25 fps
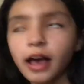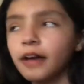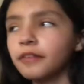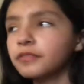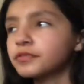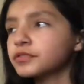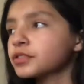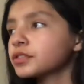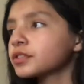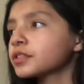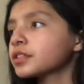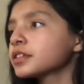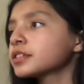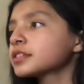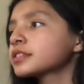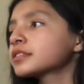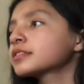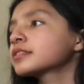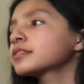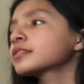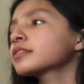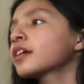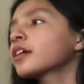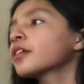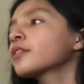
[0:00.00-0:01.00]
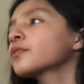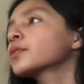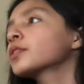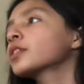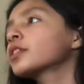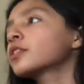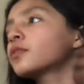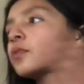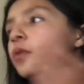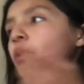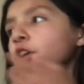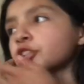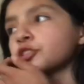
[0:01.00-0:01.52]
After this, are we gonna
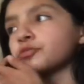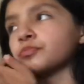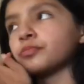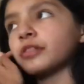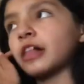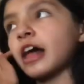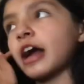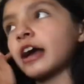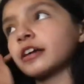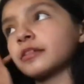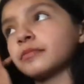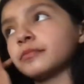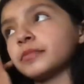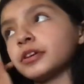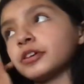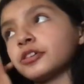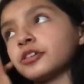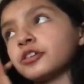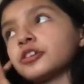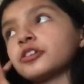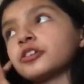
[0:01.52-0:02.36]
watch Black Mirror?